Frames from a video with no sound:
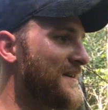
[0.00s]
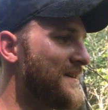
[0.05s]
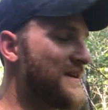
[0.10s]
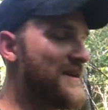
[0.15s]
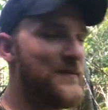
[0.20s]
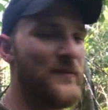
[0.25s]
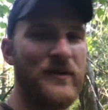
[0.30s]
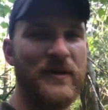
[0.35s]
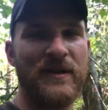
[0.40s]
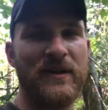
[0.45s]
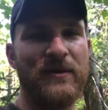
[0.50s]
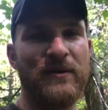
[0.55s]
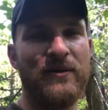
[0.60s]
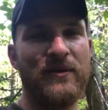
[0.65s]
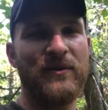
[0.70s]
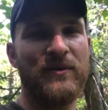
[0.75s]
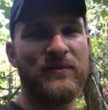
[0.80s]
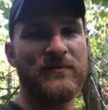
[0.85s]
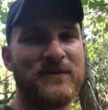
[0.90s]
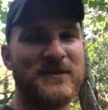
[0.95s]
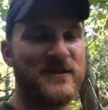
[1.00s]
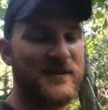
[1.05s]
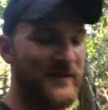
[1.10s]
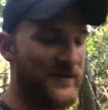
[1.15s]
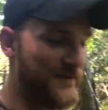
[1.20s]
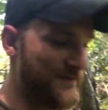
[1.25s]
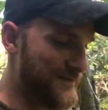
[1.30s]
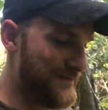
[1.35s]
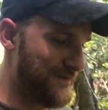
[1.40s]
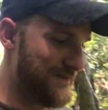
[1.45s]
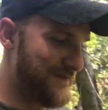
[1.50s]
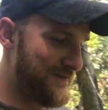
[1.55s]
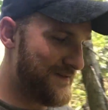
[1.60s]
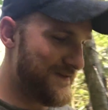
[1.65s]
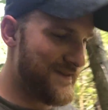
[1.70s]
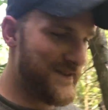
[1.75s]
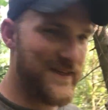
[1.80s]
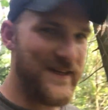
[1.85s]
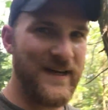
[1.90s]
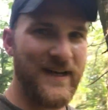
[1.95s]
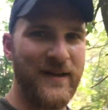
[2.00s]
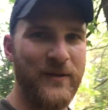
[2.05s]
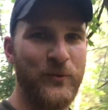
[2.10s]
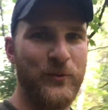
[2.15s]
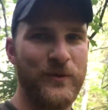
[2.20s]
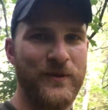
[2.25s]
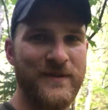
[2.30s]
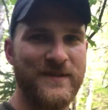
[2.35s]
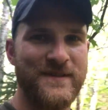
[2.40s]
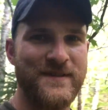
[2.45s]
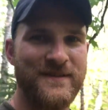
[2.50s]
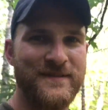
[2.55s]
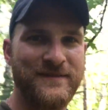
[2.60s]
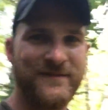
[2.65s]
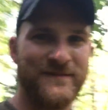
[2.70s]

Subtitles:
I'm ready to go home, so let's get out of the woods.